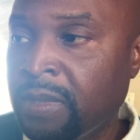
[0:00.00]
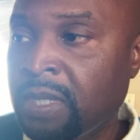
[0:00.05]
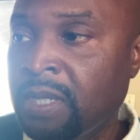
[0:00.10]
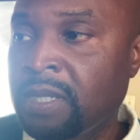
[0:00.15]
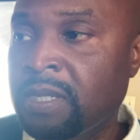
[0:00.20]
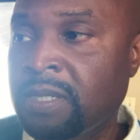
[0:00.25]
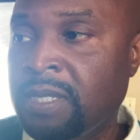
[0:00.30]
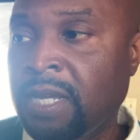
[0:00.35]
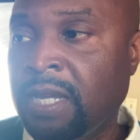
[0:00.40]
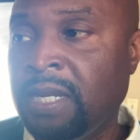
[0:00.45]

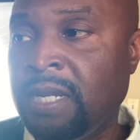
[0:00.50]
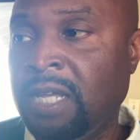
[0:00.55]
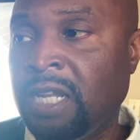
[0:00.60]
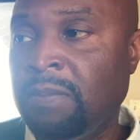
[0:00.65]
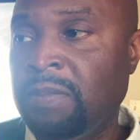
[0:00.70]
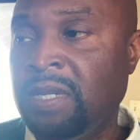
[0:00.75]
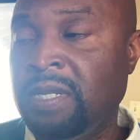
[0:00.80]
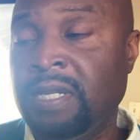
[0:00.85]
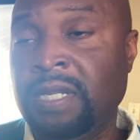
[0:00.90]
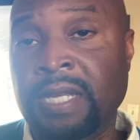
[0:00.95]
Second
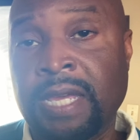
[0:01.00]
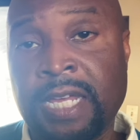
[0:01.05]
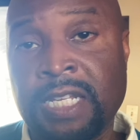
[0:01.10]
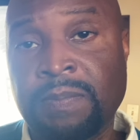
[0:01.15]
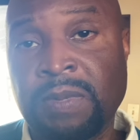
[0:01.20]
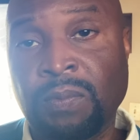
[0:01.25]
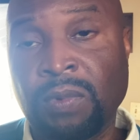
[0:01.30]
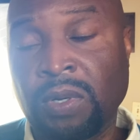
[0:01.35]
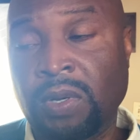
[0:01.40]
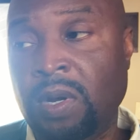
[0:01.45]
element has to
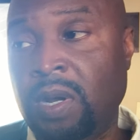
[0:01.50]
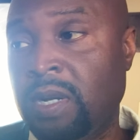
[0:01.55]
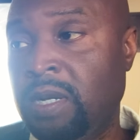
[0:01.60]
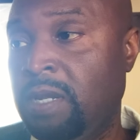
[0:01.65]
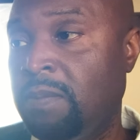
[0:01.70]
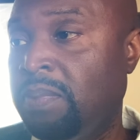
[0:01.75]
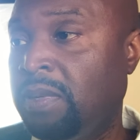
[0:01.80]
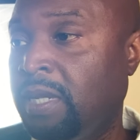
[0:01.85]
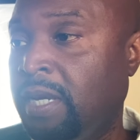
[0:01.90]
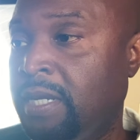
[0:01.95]
be regarding
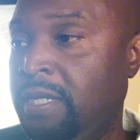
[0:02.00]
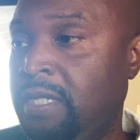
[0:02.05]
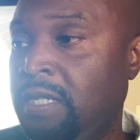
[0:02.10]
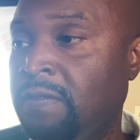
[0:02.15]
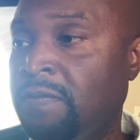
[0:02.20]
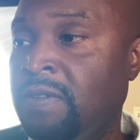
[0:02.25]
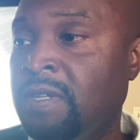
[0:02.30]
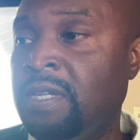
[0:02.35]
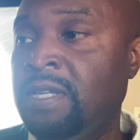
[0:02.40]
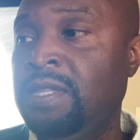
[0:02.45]
the
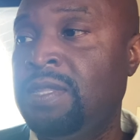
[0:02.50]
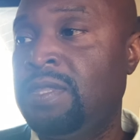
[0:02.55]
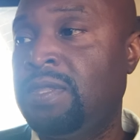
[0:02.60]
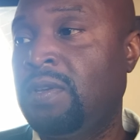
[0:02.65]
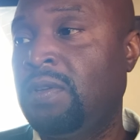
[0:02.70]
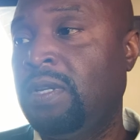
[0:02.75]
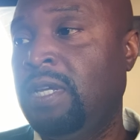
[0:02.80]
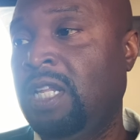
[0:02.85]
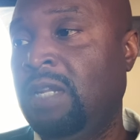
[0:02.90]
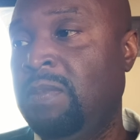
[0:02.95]
plaintiff.
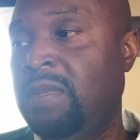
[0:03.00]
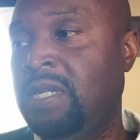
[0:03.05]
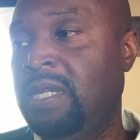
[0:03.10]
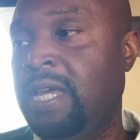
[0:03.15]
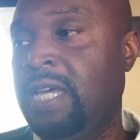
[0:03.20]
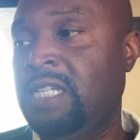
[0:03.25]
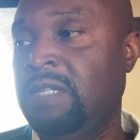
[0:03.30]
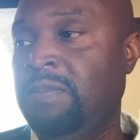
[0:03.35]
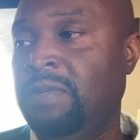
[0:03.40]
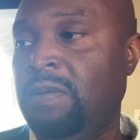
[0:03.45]
Third element
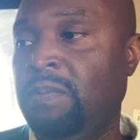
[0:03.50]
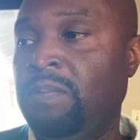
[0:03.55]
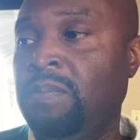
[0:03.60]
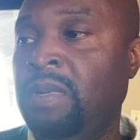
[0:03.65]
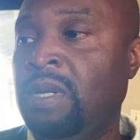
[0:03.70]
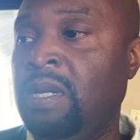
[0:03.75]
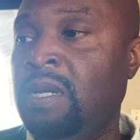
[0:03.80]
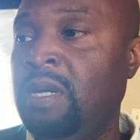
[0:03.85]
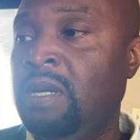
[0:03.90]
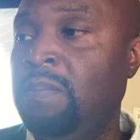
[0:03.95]
has to be
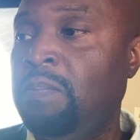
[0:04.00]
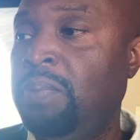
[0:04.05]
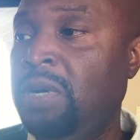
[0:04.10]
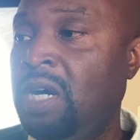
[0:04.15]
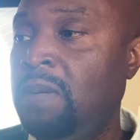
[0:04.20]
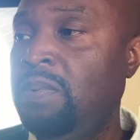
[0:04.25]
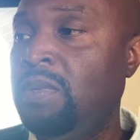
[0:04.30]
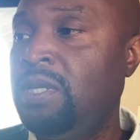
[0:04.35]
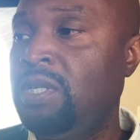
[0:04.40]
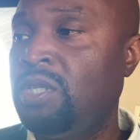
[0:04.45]

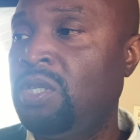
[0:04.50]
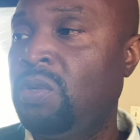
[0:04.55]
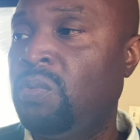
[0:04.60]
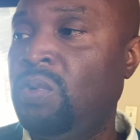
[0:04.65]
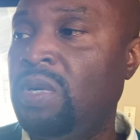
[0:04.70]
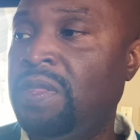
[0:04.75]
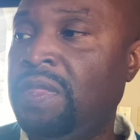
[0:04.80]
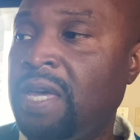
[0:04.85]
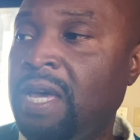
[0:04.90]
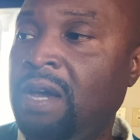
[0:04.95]
published
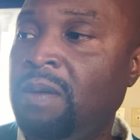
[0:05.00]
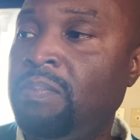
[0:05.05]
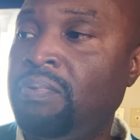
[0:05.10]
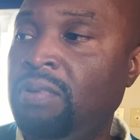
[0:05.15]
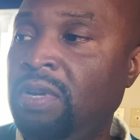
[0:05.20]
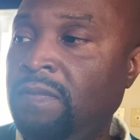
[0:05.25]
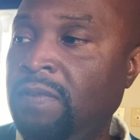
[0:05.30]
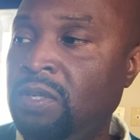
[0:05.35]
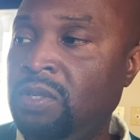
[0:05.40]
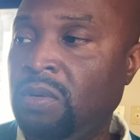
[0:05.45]
without
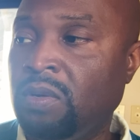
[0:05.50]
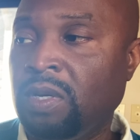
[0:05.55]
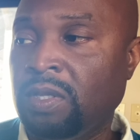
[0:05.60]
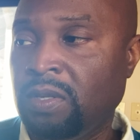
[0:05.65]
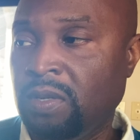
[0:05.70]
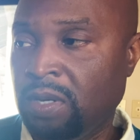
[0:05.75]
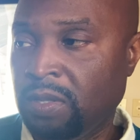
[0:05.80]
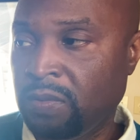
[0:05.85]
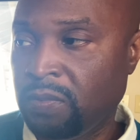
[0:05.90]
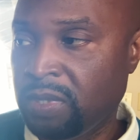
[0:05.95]
privilege or
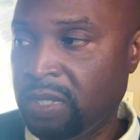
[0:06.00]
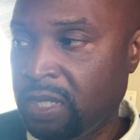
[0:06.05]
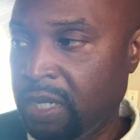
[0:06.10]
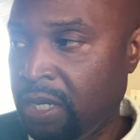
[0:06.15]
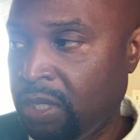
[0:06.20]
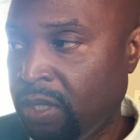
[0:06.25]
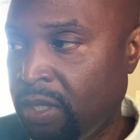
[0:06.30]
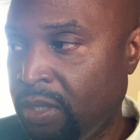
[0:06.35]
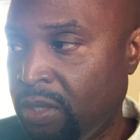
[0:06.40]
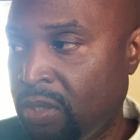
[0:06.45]

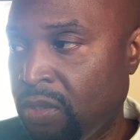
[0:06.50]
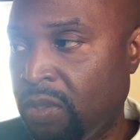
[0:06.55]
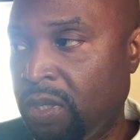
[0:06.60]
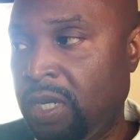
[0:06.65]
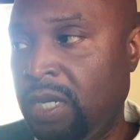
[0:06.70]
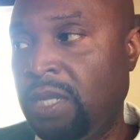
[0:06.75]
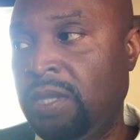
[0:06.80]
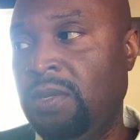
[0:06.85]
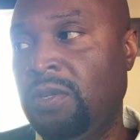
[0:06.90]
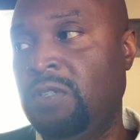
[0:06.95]
authorization to
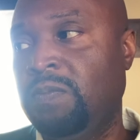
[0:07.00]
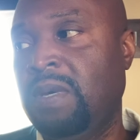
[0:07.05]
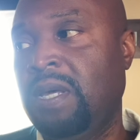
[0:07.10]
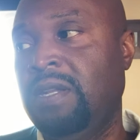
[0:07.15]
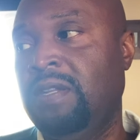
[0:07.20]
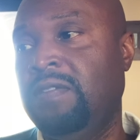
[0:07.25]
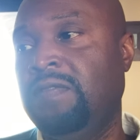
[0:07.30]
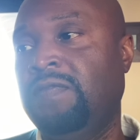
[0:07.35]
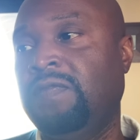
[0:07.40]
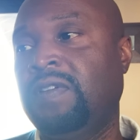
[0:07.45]
others by
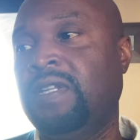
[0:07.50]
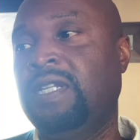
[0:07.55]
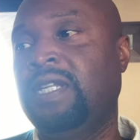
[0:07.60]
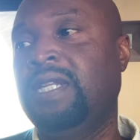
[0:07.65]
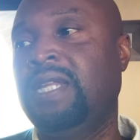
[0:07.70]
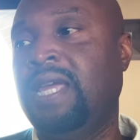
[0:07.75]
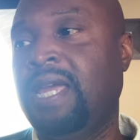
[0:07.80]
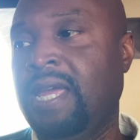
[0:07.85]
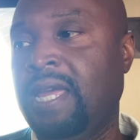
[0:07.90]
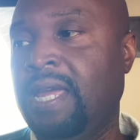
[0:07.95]
the
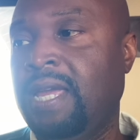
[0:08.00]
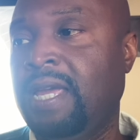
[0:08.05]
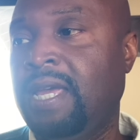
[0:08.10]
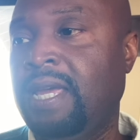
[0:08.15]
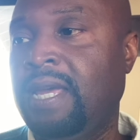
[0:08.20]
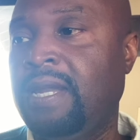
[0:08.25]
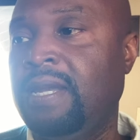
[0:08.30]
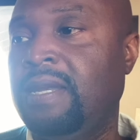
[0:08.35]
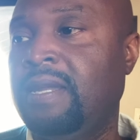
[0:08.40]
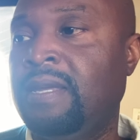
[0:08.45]
defendant,
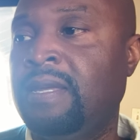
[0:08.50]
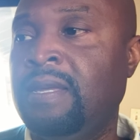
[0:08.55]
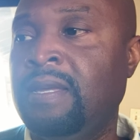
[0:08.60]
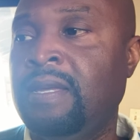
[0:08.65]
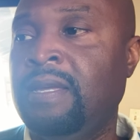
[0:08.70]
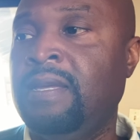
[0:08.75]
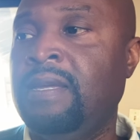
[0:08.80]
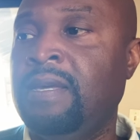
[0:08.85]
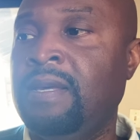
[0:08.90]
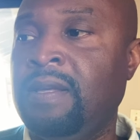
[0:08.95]
and
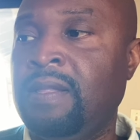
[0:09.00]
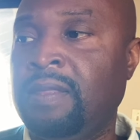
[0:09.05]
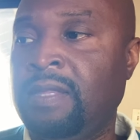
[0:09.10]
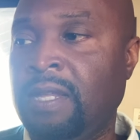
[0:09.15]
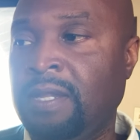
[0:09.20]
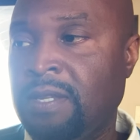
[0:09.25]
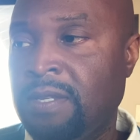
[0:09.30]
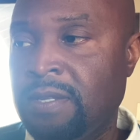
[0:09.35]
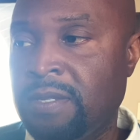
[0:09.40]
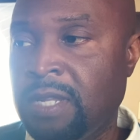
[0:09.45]

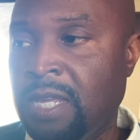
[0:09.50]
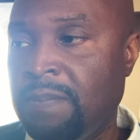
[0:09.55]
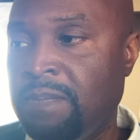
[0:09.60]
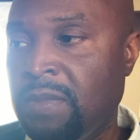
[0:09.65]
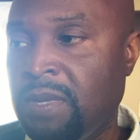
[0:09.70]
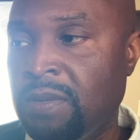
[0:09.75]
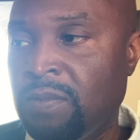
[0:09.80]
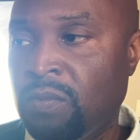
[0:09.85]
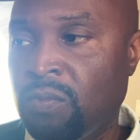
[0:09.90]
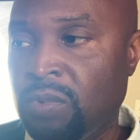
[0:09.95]
that the
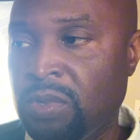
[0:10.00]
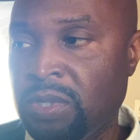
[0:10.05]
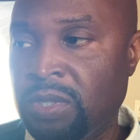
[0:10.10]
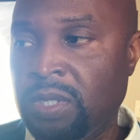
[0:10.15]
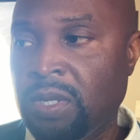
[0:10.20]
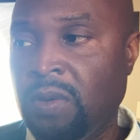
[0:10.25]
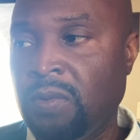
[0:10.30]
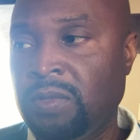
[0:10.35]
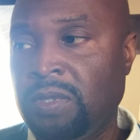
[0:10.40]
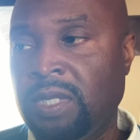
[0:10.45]
statement
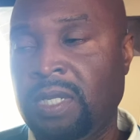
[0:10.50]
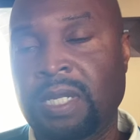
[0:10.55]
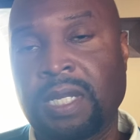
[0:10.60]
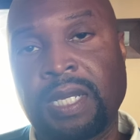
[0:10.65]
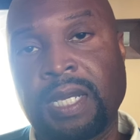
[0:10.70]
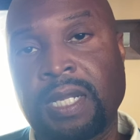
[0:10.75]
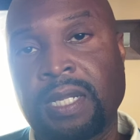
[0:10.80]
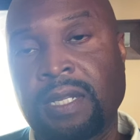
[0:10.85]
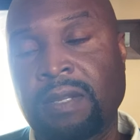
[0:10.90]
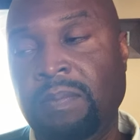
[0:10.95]
resulted
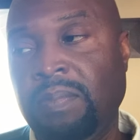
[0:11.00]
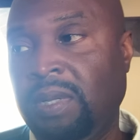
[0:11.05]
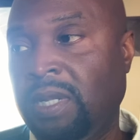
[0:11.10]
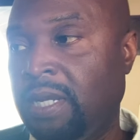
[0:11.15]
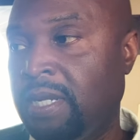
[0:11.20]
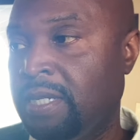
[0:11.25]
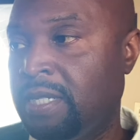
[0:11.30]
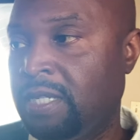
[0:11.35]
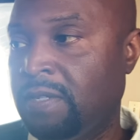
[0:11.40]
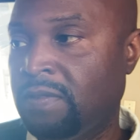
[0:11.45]
in the
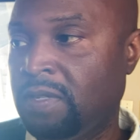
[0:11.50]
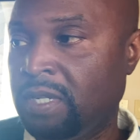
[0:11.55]
plaintiff's